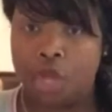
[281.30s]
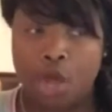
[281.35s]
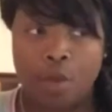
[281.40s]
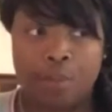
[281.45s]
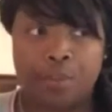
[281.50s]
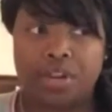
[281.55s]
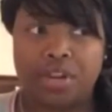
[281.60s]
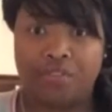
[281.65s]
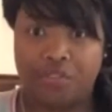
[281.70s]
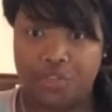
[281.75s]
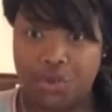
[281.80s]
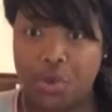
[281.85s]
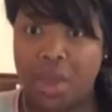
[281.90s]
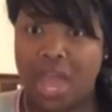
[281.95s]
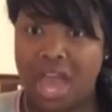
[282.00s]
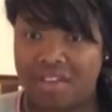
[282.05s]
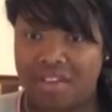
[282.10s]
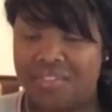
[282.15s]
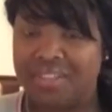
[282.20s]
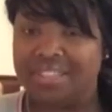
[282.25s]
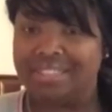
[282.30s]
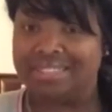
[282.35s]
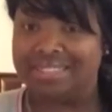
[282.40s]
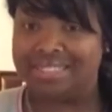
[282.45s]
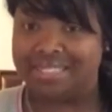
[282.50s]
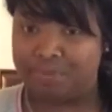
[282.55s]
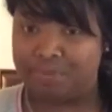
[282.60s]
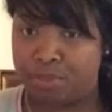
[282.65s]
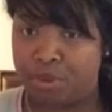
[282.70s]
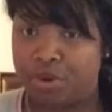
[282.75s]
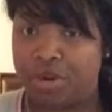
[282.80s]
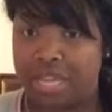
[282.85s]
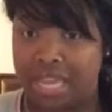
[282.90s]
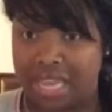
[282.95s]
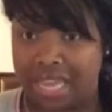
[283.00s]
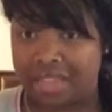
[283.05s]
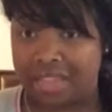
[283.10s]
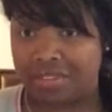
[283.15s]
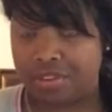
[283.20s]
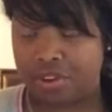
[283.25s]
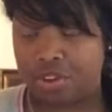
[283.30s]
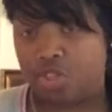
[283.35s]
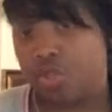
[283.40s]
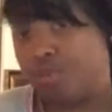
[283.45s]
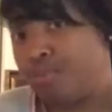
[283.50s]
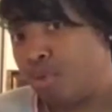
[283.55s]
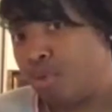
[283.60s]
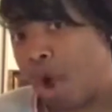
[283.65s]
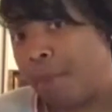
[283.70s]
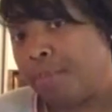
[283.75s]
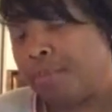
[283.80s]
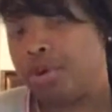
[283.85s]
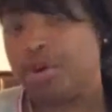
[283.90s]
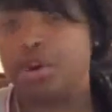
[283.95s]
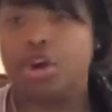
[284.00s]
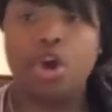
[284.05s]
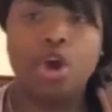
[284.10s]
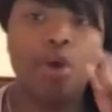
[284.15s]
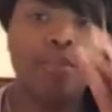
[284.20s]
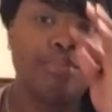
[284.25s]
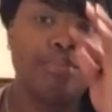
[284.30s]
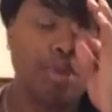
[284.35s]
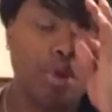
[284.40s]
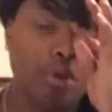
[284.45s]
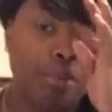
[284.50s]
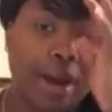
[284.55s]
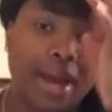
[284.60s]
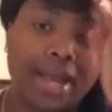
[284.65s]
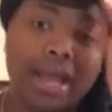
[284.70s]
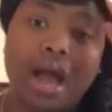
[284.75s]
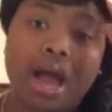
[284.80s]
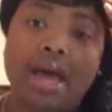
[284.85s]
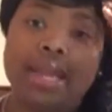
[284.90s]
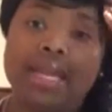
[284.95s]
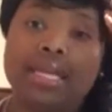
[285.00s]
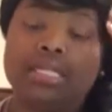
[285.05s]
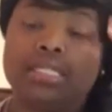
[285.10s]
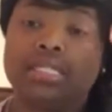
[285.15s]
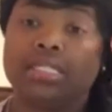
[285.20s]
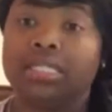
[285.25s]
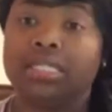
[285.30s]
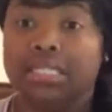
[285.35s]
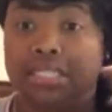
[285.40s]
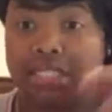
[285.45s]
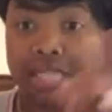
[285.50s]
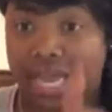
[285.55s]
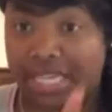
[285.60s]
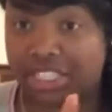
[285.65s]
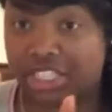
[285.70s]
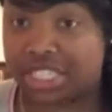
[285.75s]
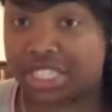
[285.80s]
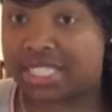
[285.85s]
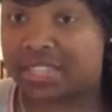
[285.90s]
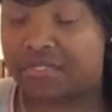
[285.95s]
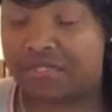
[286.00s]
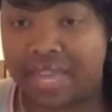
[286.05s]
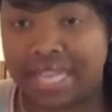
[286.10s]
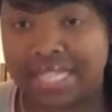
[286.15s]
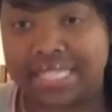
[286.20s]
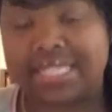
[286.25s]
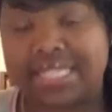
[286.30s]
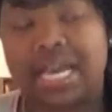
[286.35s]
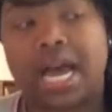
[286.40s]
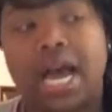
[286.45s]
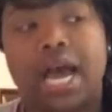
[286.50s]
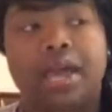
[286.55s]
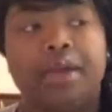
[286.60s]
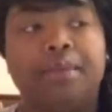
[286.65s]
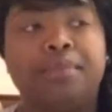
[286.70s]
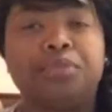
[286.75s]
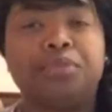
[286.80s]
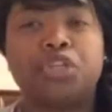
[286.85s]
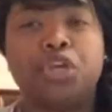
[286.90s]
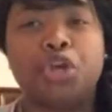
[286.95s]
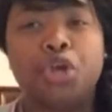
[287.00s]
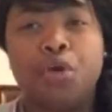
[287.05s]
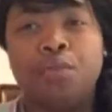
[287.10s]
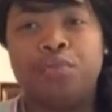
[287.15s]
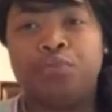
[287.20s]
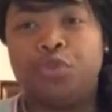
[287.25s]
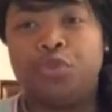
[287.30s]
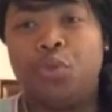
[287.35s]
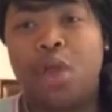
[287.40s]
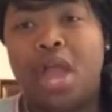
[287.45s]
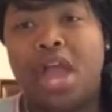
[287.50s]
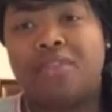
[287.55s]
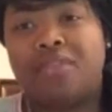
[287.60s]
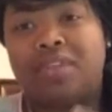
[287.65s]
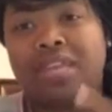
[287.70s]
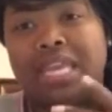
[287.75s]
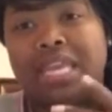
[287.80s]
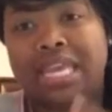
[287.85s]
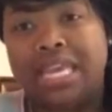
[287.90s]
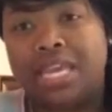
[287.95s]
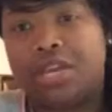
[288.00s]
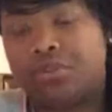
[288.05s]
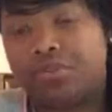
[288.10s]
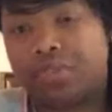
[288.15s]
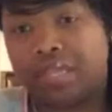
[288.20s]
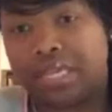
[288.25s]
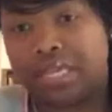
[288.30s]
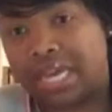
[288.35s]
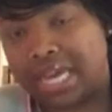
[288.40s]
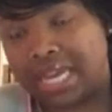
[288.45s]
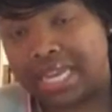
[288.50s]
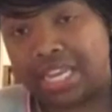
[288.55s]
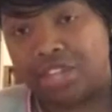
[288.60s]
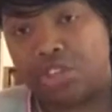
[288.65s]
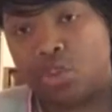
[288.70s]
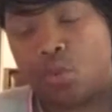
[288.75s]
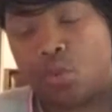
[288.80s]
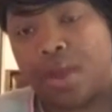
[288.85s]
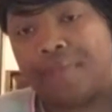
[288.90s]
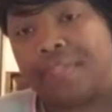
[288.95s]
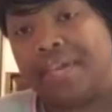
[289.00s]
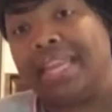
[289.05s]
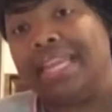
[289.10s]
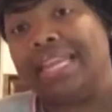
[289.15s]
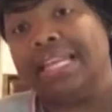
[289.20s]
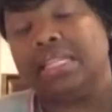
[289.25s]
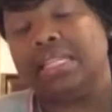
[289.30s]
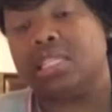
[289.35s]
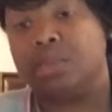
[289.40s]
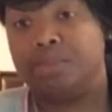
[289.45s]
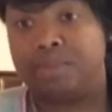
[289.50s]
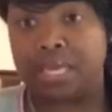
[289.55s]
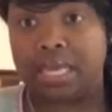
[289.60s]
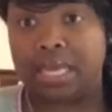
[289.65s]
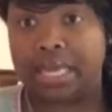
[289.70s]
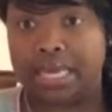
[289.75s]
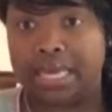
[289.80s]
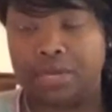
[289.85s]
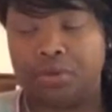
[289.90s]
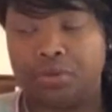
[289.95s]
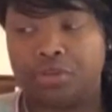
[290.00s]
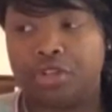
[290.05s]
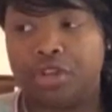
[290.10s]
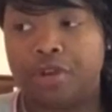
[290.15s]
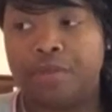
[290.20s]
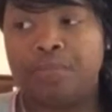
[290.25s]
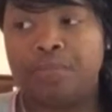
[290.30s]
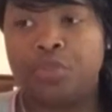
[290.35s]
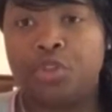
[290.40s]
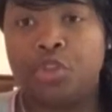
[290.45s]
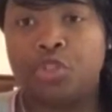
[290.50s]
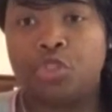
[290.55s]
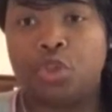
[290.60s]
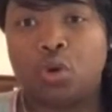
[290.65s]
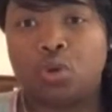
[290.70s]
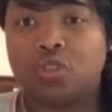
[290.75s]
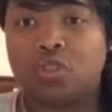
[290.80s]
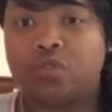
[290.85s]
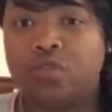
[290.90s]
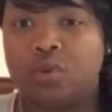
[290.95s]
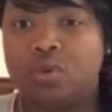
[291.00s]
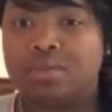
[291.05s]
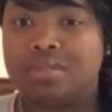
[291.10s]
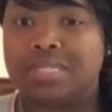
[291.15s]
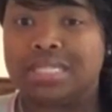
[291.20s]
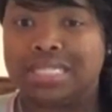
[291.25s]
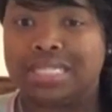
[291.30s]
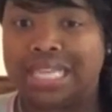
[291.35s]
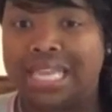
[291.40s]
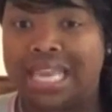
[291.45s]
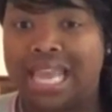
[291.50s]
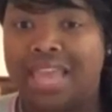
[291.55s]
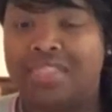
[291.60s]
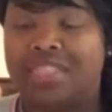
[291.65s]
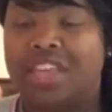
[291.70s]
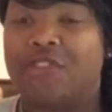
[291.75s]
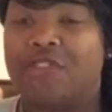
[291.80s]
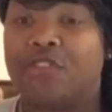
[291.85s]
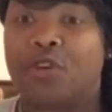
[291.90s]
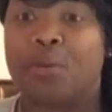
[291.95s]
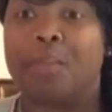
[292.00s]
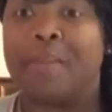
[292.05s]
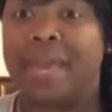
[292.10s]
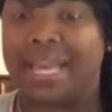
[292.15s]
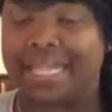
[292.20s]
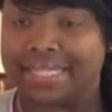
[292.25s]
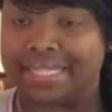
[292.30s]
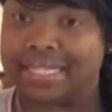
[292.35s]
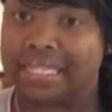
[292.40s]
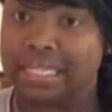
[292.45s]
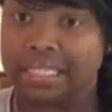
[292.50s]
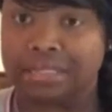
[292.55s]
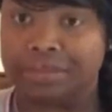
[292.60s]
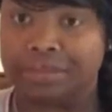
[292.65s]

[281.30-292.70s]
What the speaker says: But if you haven't put in the proper probiotics, the digestive enzymes, you haven't healed the gut in the way that it needs to be healed, those foods sit and they ferment,